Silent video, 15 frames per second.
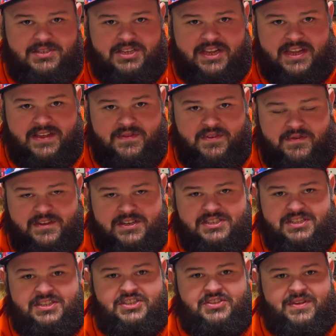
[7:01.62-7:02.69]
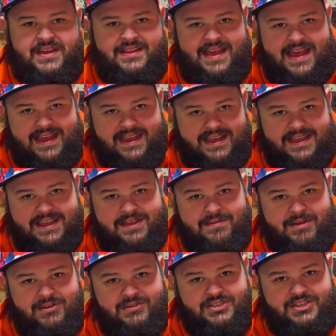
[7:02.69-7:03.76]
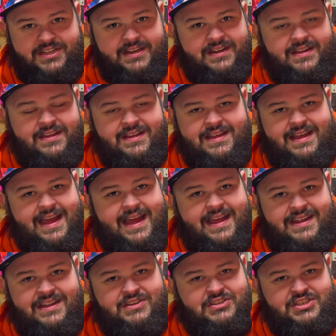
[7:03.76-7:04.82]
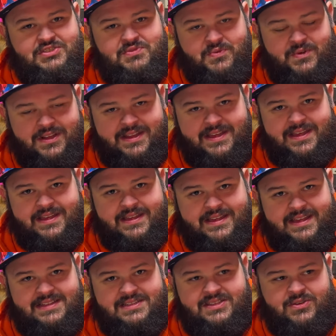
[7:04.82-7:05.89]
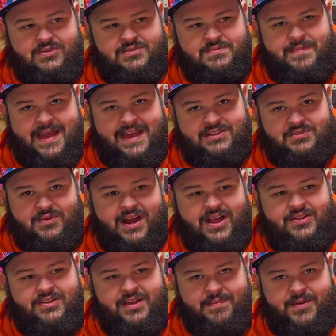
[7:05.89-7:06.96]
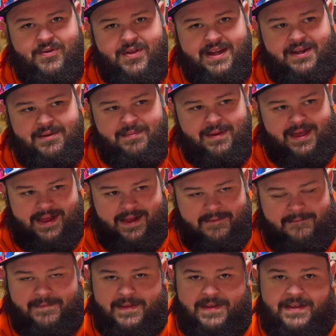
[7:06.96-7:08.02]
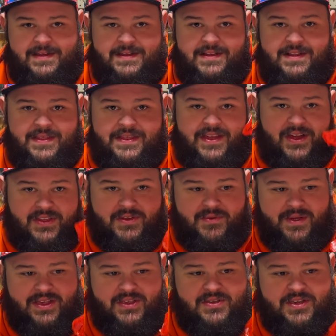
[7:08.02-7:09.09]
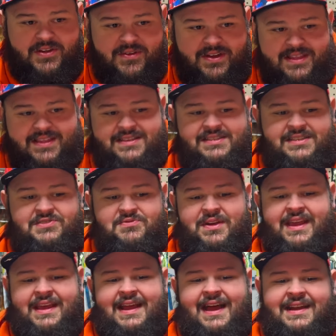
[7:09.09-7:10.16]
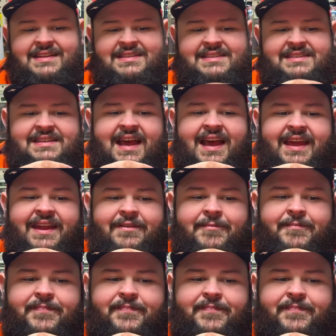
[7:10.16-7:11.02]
jig, if you fish this, you get that kicking motion and it just really gets those bass riled up and ready to bite. The other way you can rig this is rig it on its side.